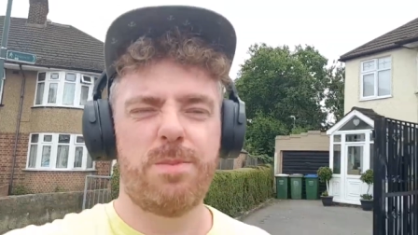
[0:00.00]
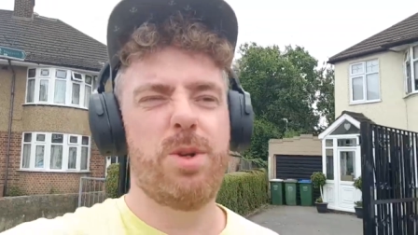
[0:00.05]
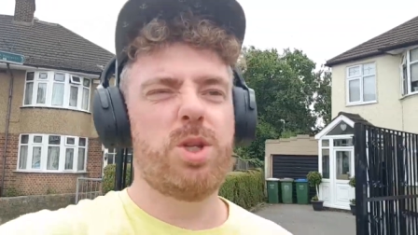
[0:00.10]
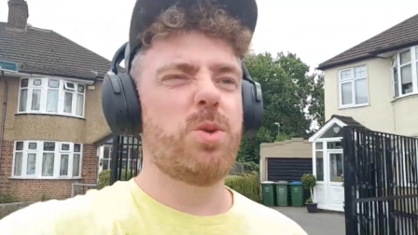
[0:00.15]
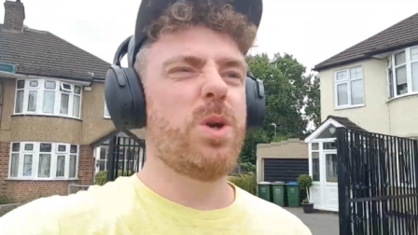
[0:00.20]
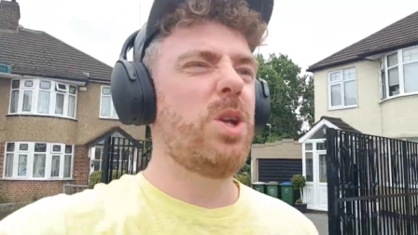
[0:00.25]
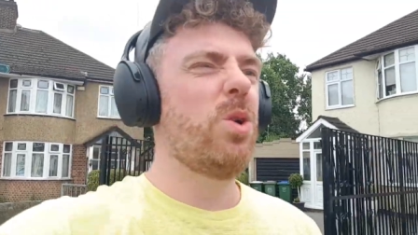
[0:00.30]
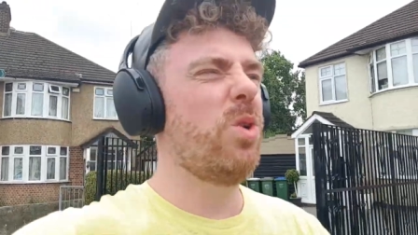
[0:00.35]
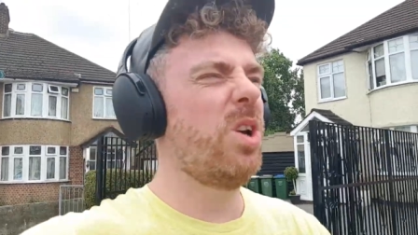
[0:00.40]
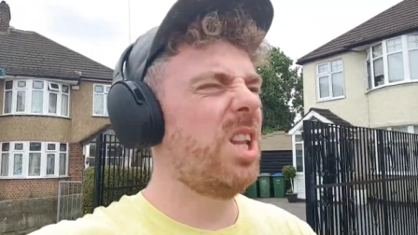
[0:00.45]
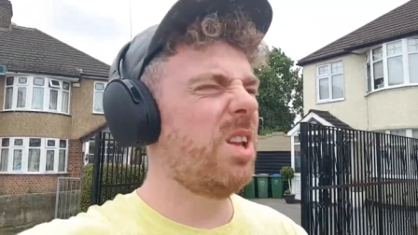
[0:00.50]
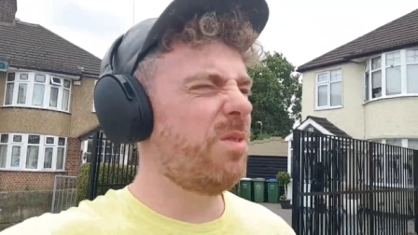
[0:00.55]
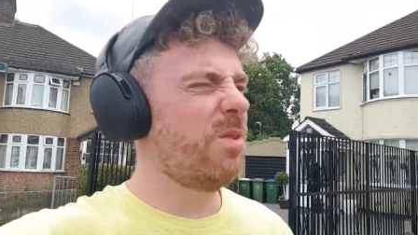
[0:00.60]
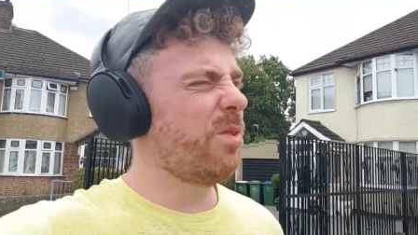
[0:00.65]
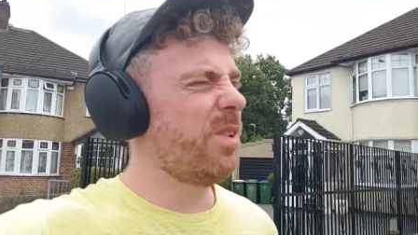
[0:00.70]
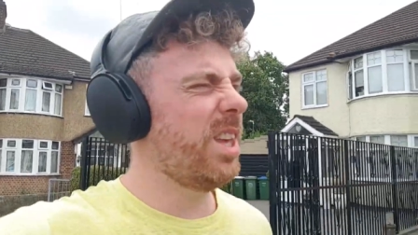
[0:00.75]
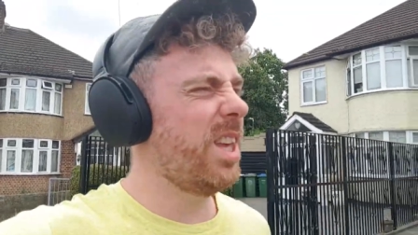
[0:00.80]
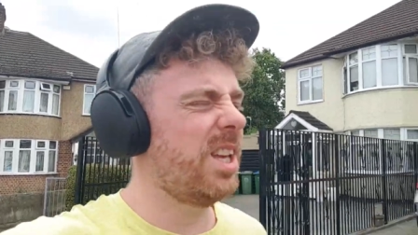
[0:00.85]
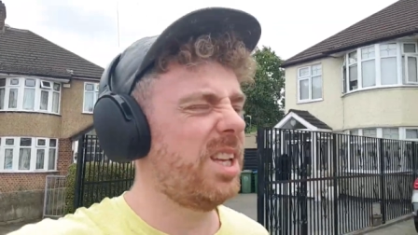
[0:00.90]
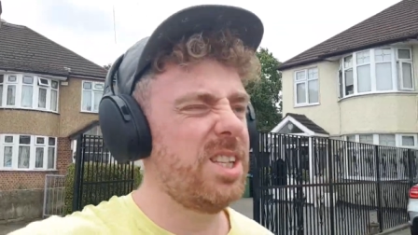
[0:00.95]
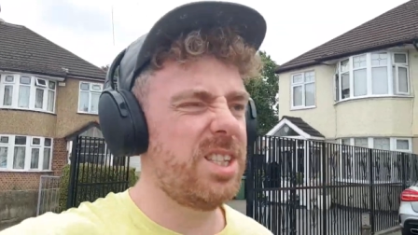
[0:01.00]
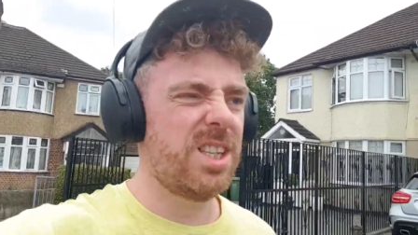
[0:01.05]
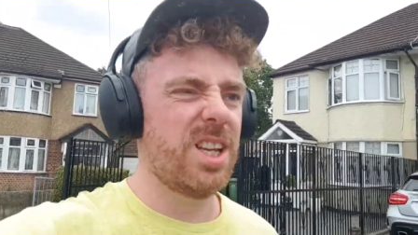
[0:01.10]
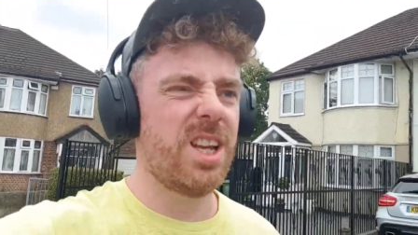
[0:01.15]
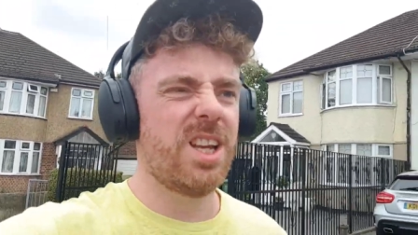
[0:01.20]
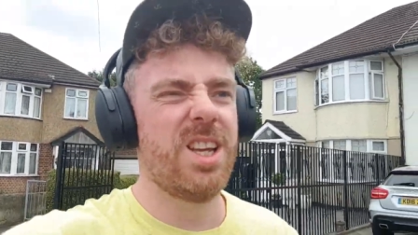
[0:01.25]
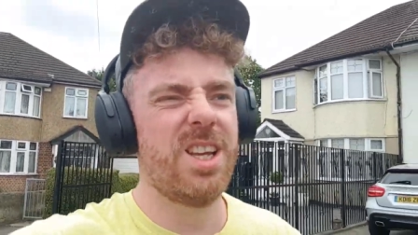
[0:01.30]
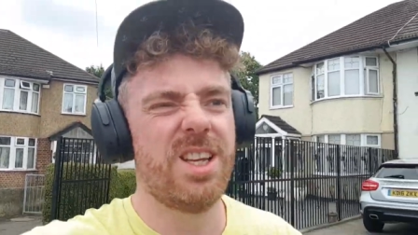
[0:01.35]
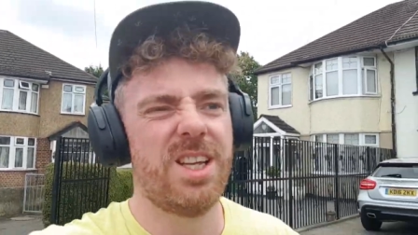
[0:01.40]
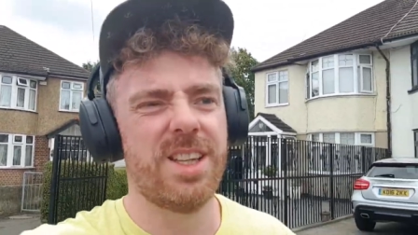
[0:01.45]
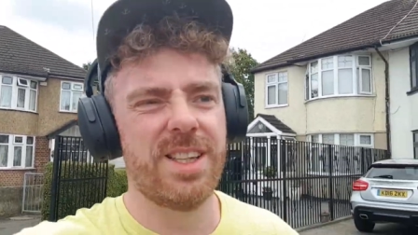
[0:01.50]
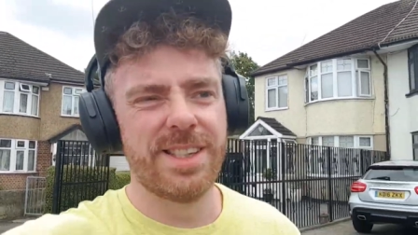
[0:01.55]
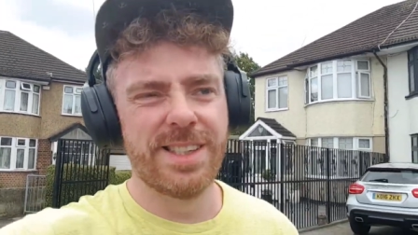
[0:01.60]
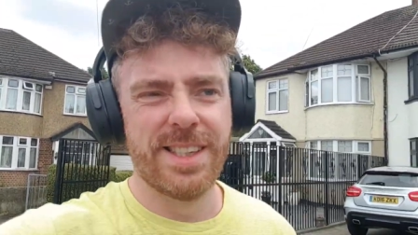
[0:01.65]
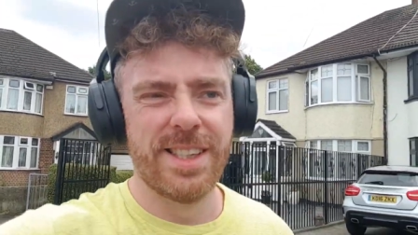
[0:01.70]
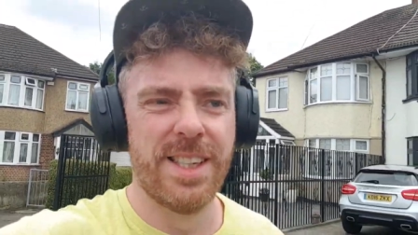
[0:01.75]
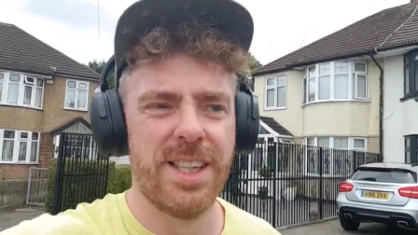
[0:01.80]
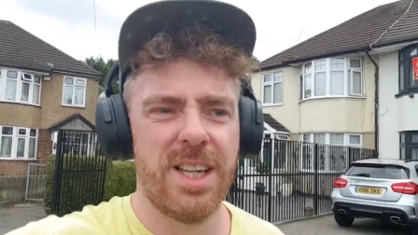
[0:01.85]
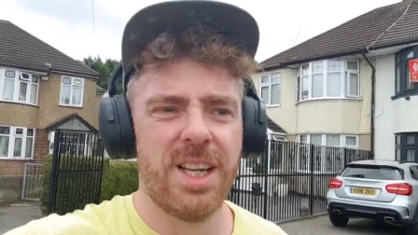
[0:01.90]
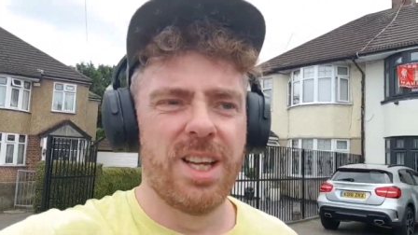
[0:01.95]
between all the different things,
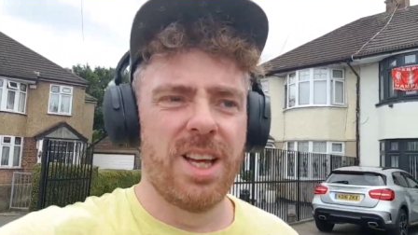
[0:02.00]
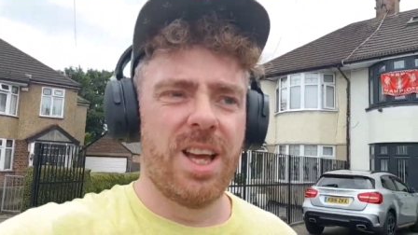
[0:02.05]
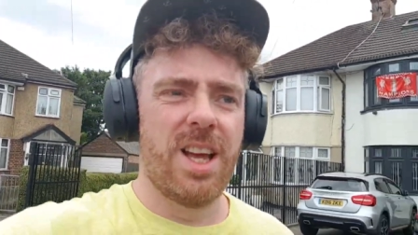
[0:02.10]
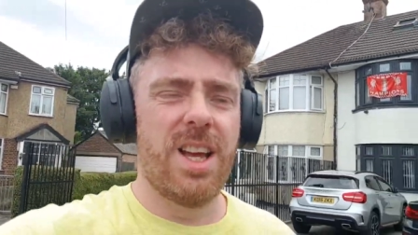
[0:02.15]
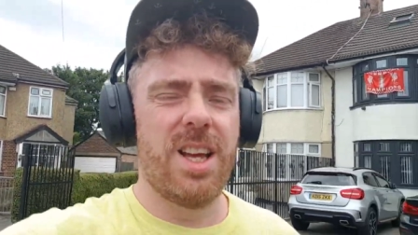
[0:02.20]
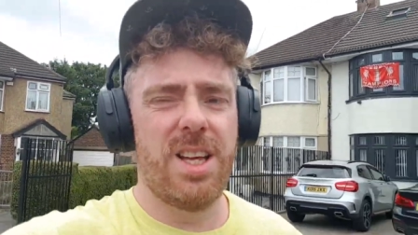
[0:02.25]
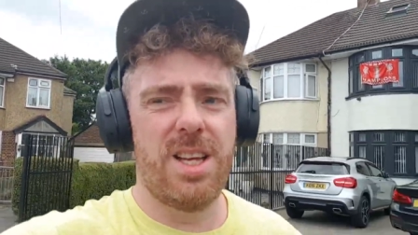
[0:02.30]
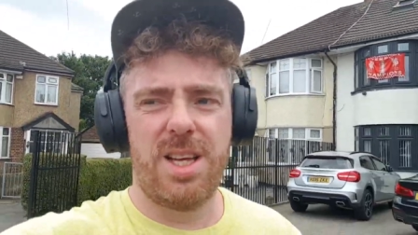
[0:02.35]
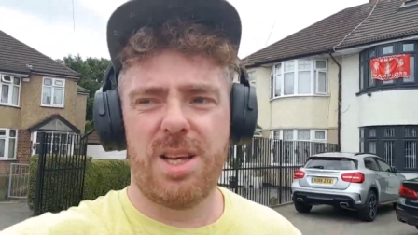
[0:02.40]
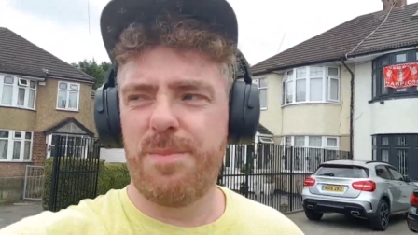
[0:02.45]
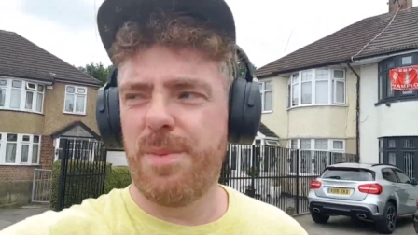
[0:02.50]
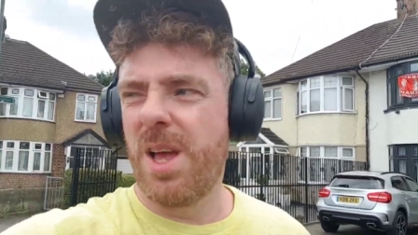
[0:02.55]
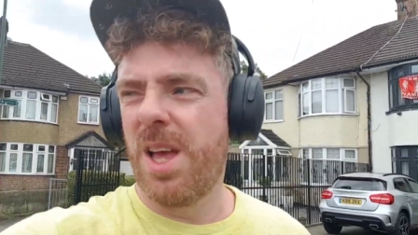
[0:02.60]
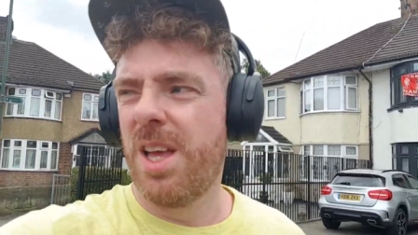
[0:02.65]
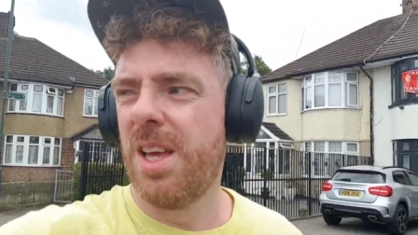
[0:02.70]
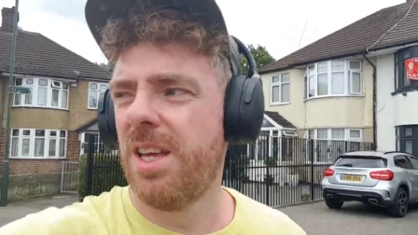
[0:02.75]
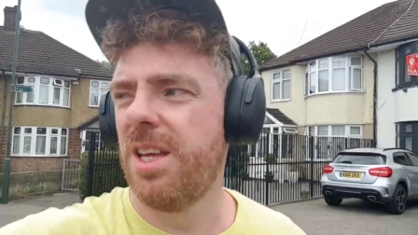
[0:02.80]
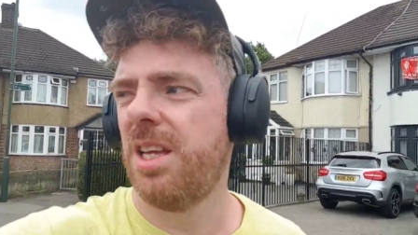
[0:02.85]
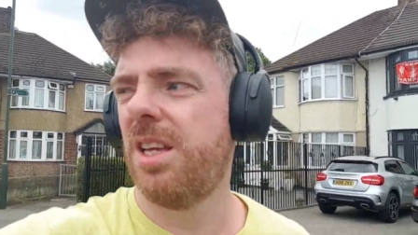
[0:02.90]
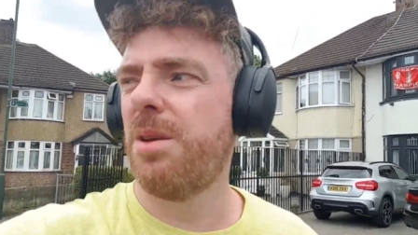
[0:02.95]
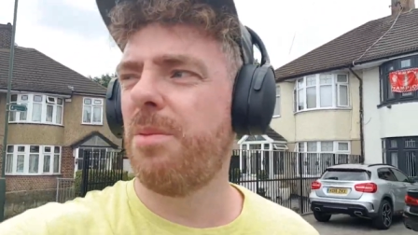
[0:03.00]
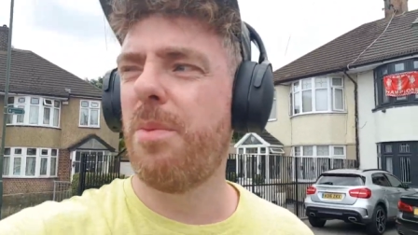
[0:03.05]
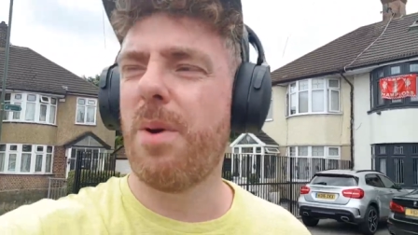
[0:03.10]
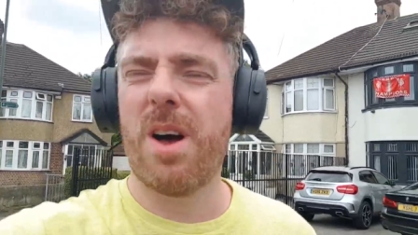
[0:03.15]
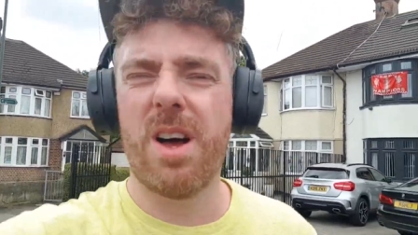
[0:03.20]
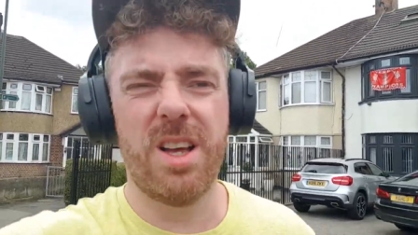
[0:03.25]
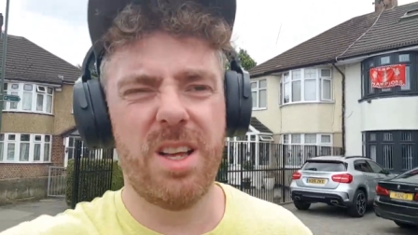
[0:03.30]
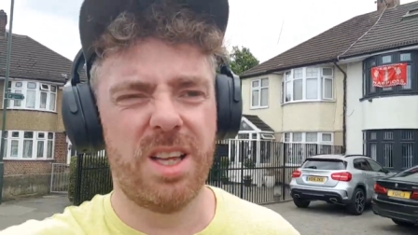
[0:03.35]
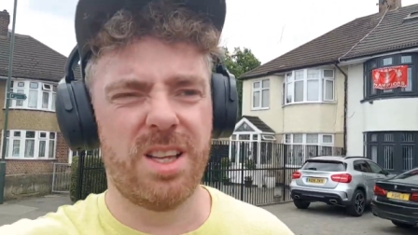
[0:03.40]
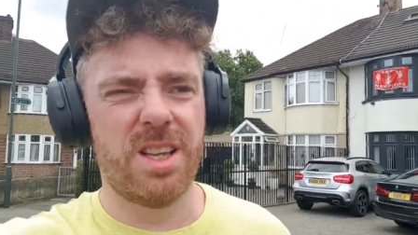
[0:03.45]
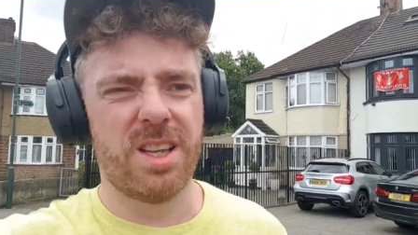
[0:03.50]
but